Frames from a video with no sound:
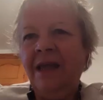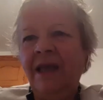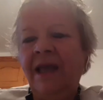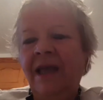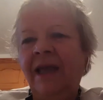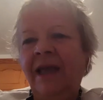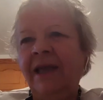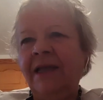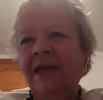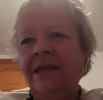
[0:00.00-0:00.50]

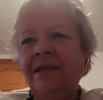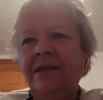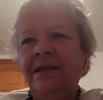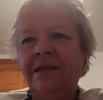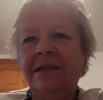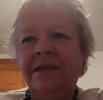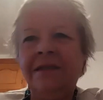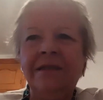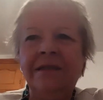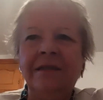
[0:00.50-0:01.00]

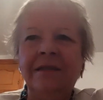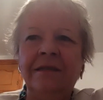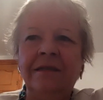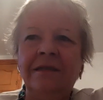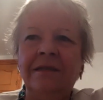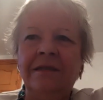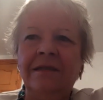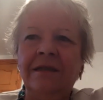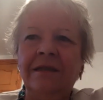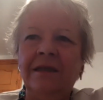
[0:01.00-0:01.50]
and
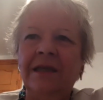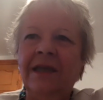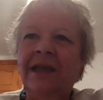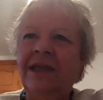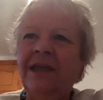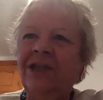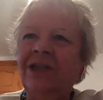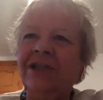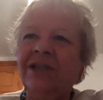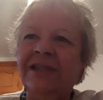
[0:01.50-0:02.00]

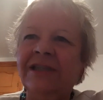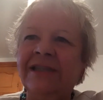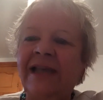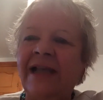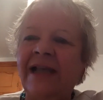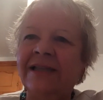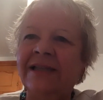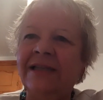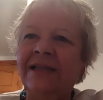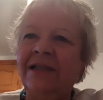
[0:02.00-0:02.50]
he just
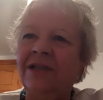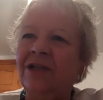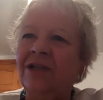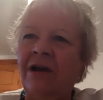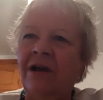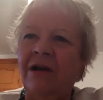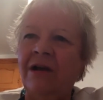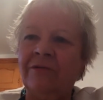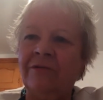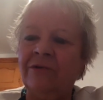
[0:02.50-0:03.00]
sat in a
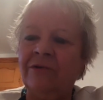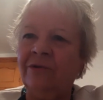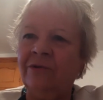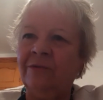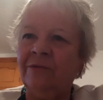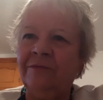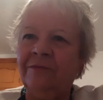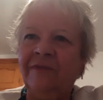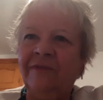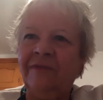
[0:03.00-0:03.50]
dark
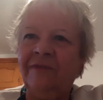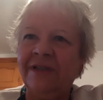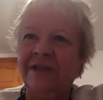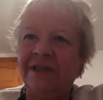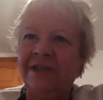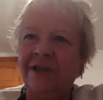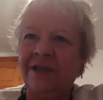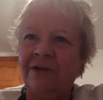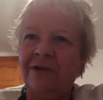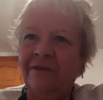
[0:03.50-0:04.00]
room, felt
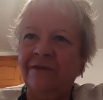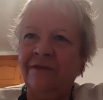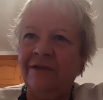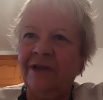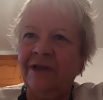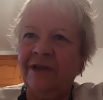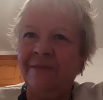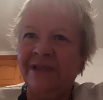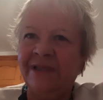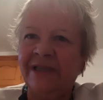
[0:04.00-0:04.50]
sorry for
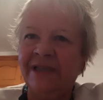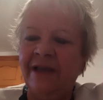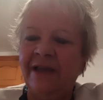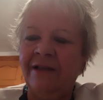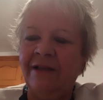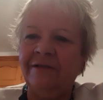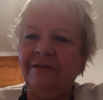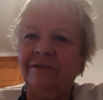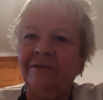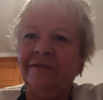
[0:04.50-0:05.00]

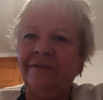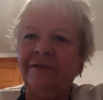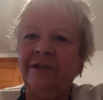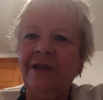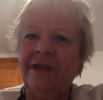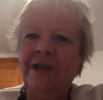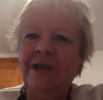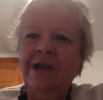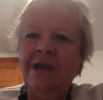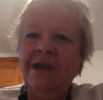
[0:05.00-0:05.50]
himself,
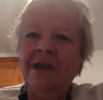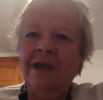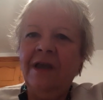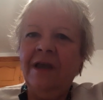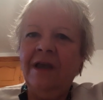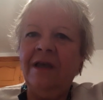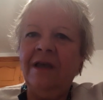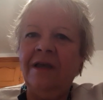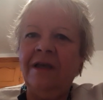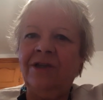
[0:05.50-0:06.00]

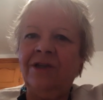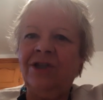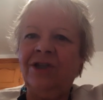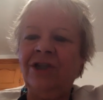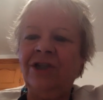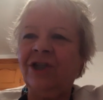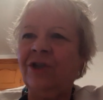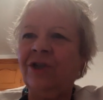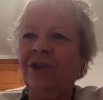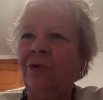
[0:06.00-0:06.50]

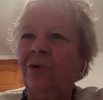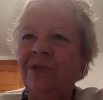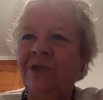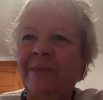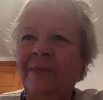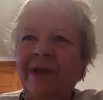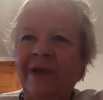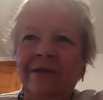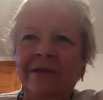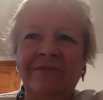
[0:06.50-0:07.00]
just thought
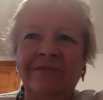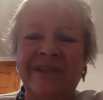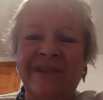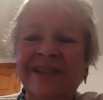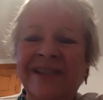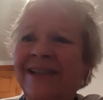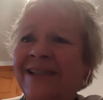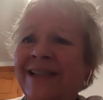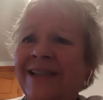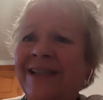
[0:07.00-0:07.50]
about
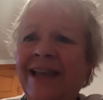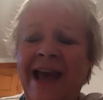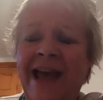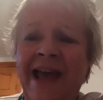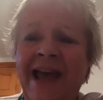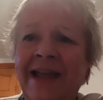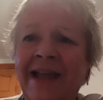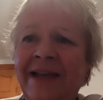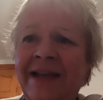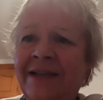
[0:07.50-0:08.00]
this is the
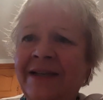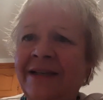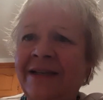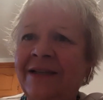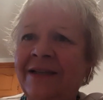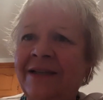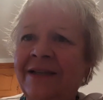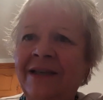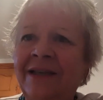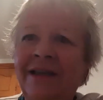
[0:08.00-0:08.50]

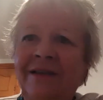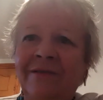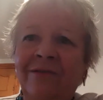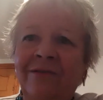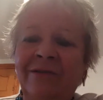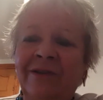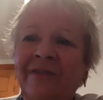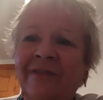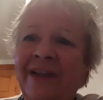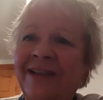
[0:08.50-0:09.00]
end,
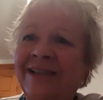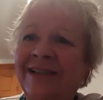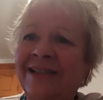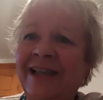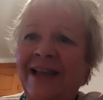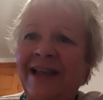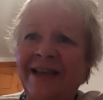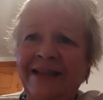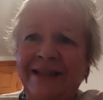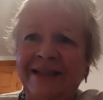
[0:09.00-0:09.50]
full of
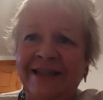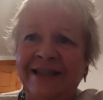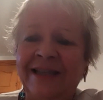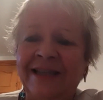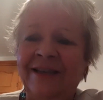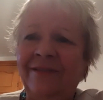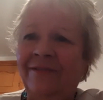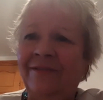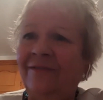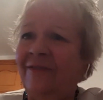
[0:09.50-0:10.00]

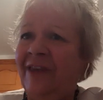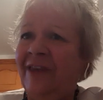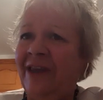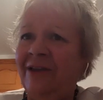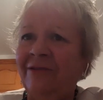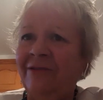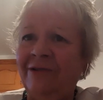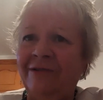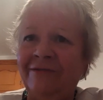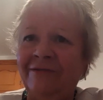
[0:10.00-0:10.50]
anxiety,
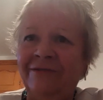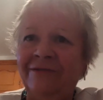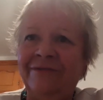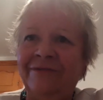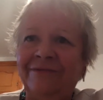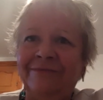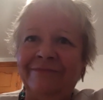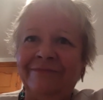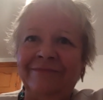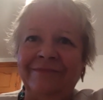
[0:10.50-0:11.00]
fear of
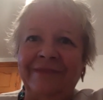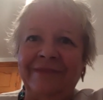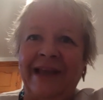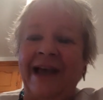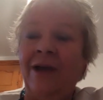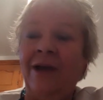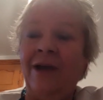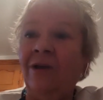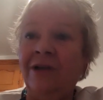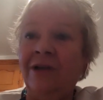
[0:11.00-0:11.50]

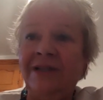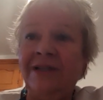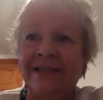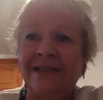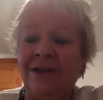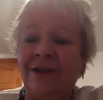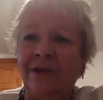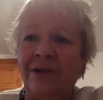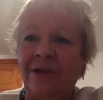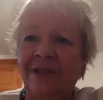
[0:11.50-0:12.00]
how long is this
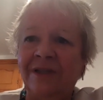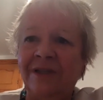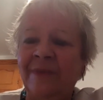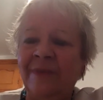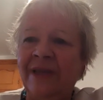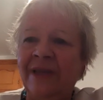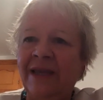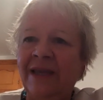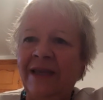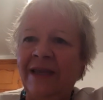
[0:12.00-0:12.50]
going to
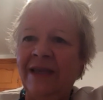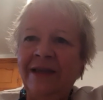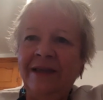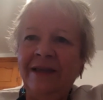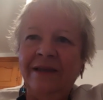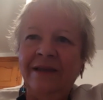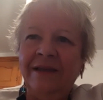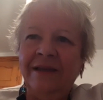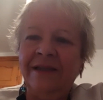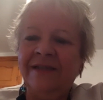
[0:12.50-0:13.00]
be,
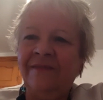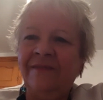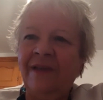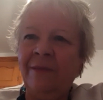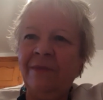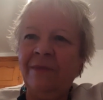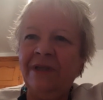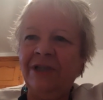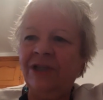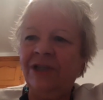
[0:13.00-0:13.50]
his
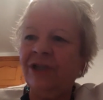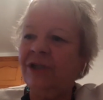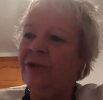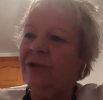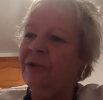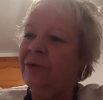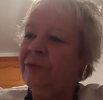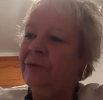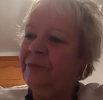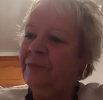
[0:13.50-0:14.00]
family
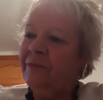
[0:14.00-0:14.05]
too,